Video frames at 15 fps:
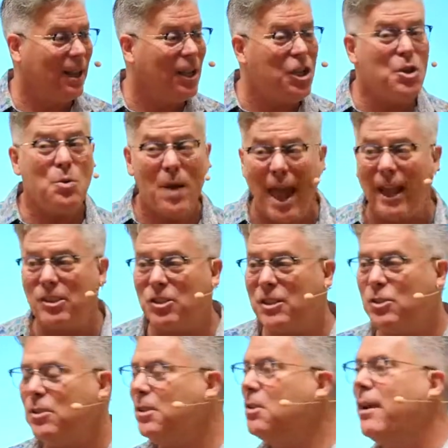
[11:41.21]
You actually
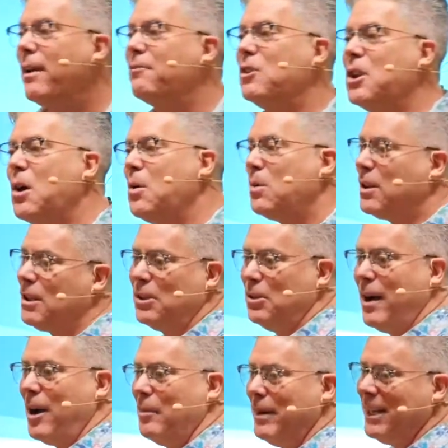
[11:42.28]
do. You have no clue
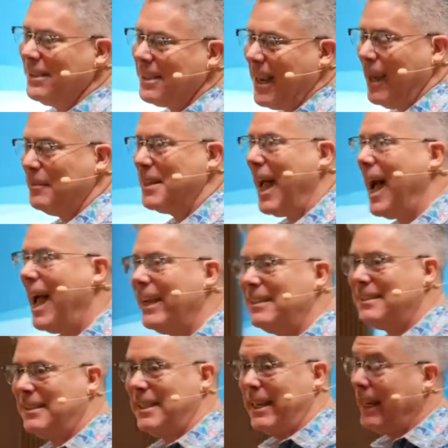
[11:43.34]
how many times I
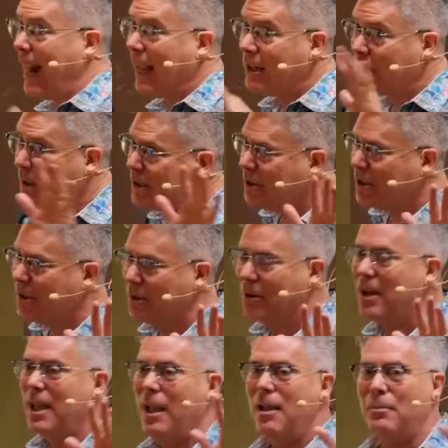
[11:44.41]
see, and I do it too,
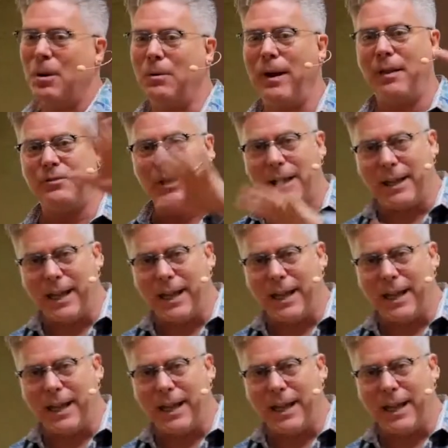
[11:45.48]
but when I've done